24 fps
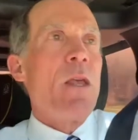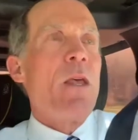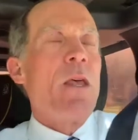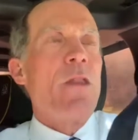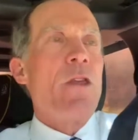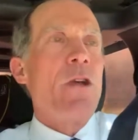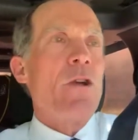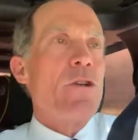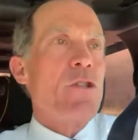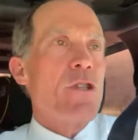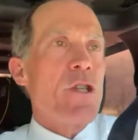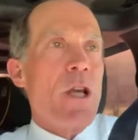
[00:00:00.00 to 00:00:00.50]

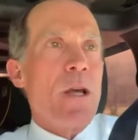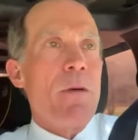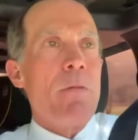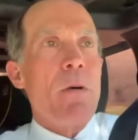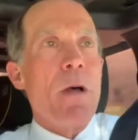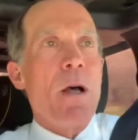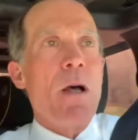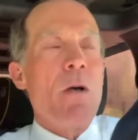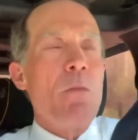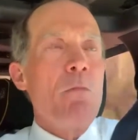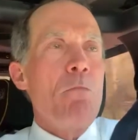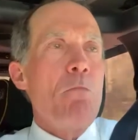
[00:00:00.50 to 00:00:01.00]
There's a
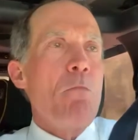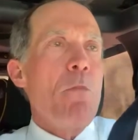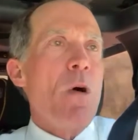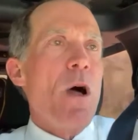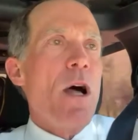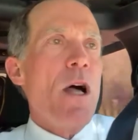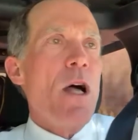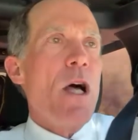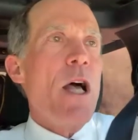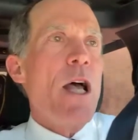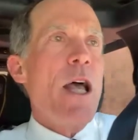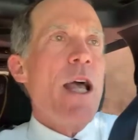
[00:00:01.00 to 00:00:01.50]

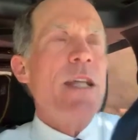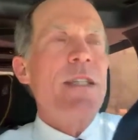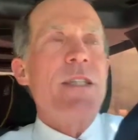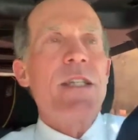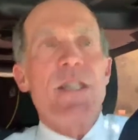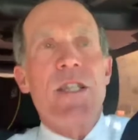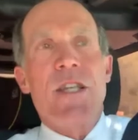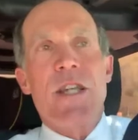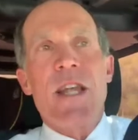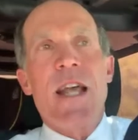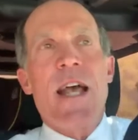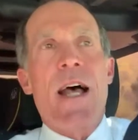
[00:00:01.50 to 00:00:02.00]

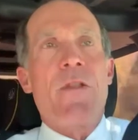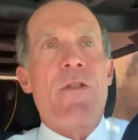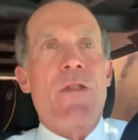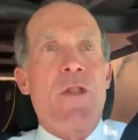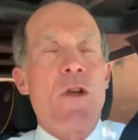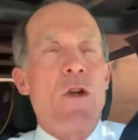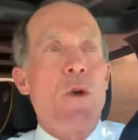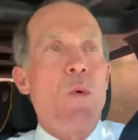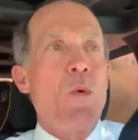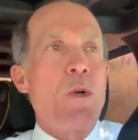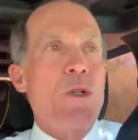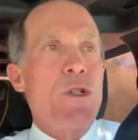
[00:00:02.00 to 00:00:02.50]
entity out
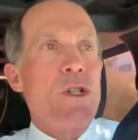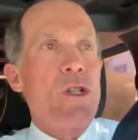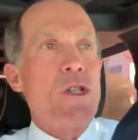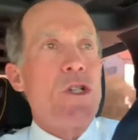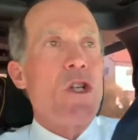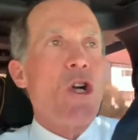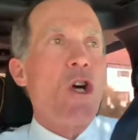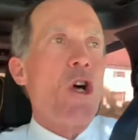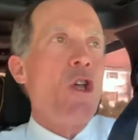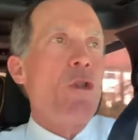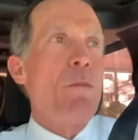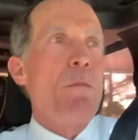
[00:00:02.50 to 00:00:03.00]
there which is
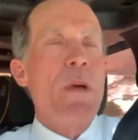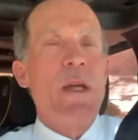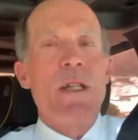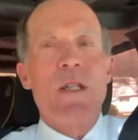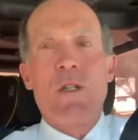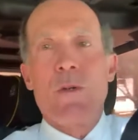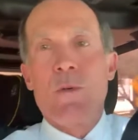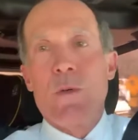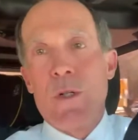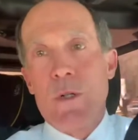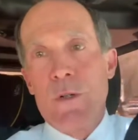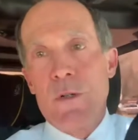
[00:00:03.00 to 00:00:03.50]
called
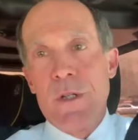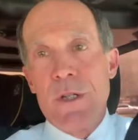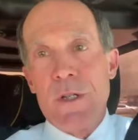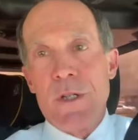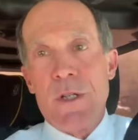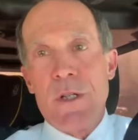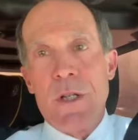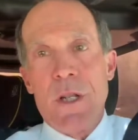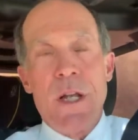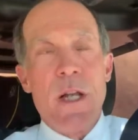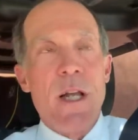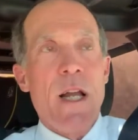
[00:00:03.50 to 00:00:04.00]
mental
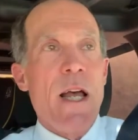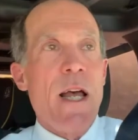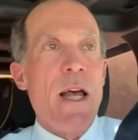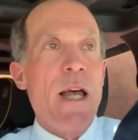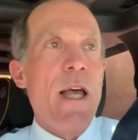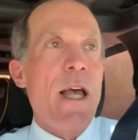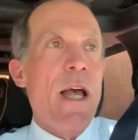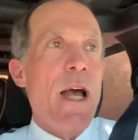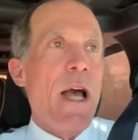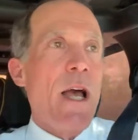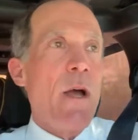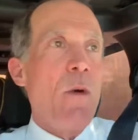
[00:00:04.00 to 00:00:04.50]
illness, and
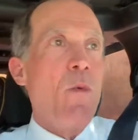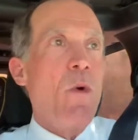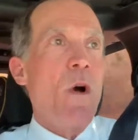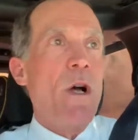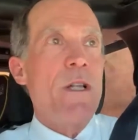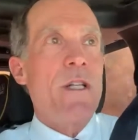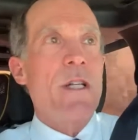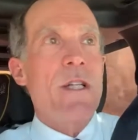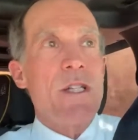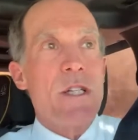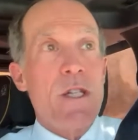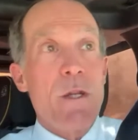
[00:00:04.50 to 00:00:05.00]
I
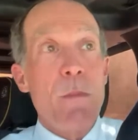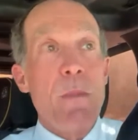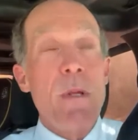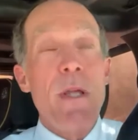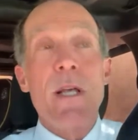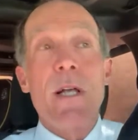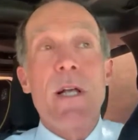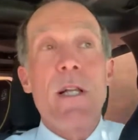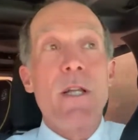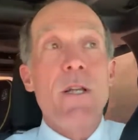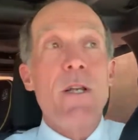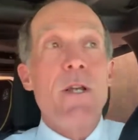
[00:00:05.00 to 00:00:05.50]
want us to be
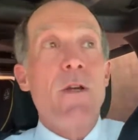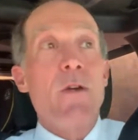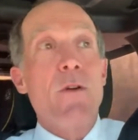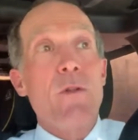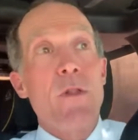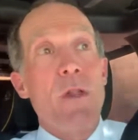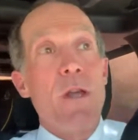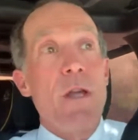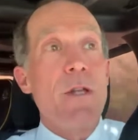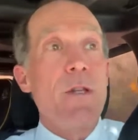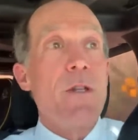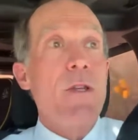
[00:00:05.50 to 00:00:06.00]
clear
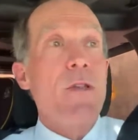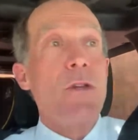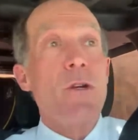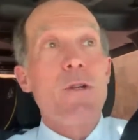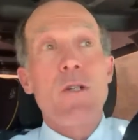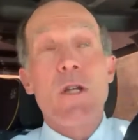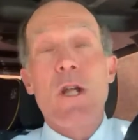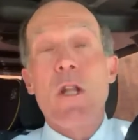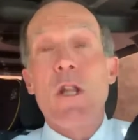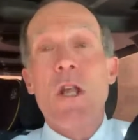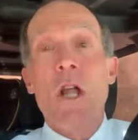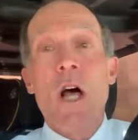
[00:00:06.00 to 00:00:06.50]
that
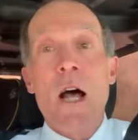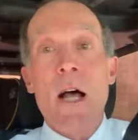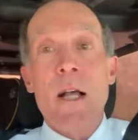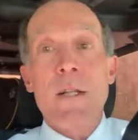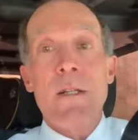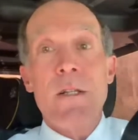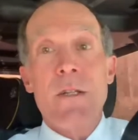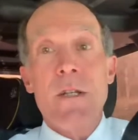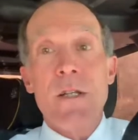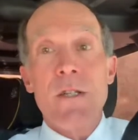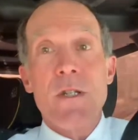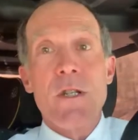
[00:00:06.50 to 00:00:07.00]
there's a lot
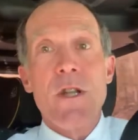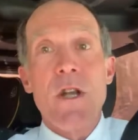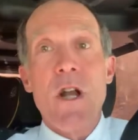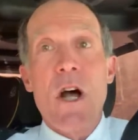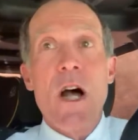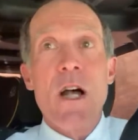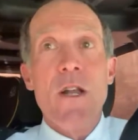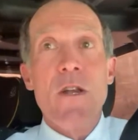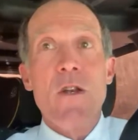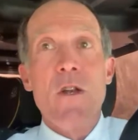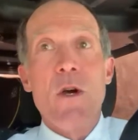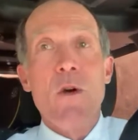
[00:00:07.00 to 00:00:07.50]
that's
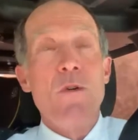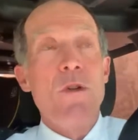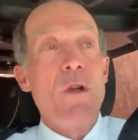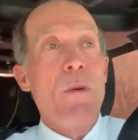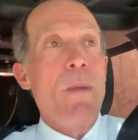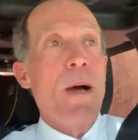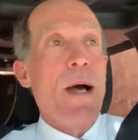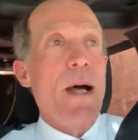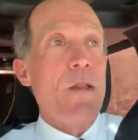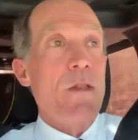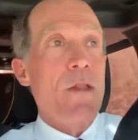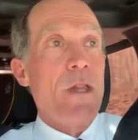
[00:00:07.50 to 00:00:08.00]
not known
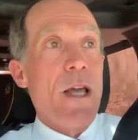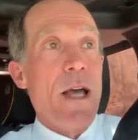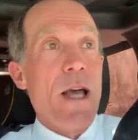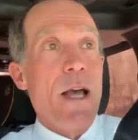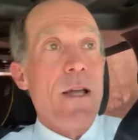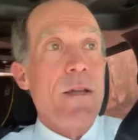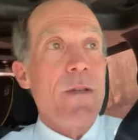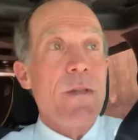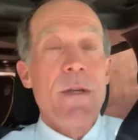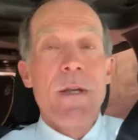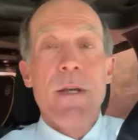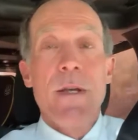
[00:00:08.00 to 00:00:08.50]
about
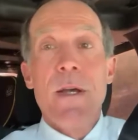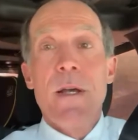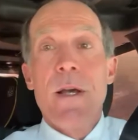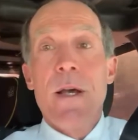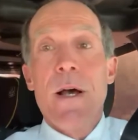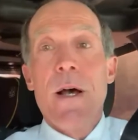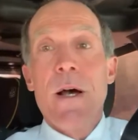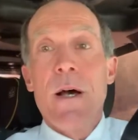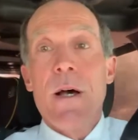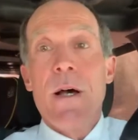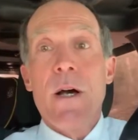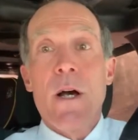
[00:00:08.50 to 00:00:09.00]
that
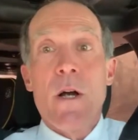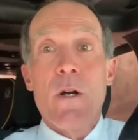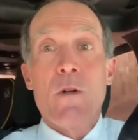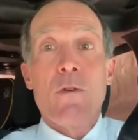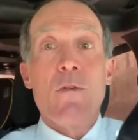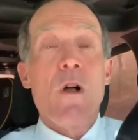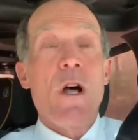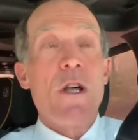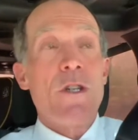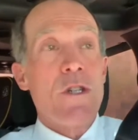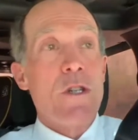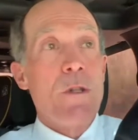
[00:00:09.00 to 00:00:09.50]

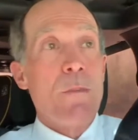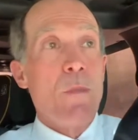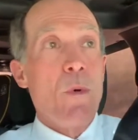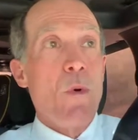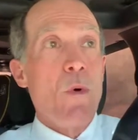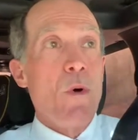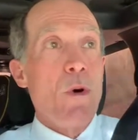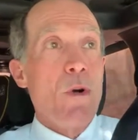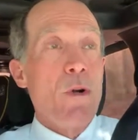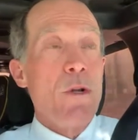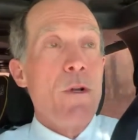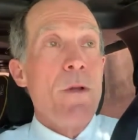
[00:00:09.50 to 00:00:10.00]
across the
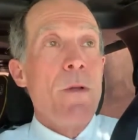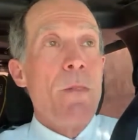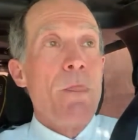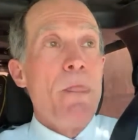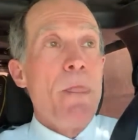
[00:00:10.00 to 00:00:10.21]
board.